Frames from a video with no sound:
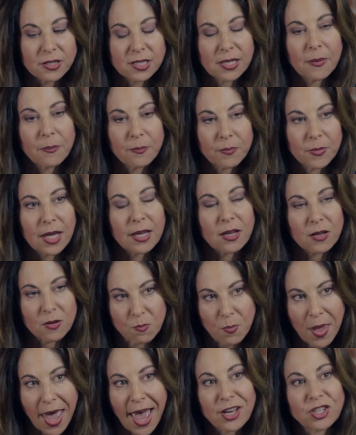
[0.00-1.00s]
some
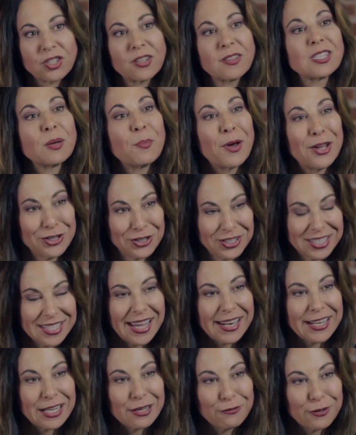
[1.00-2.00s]
compassion, some
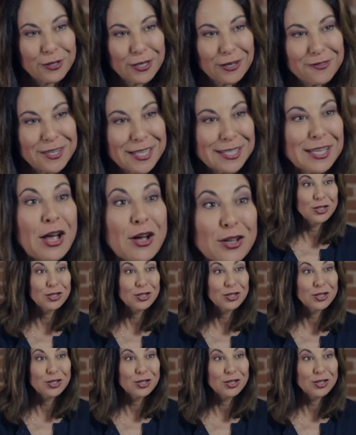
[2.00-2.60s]
understanding and forgiveness.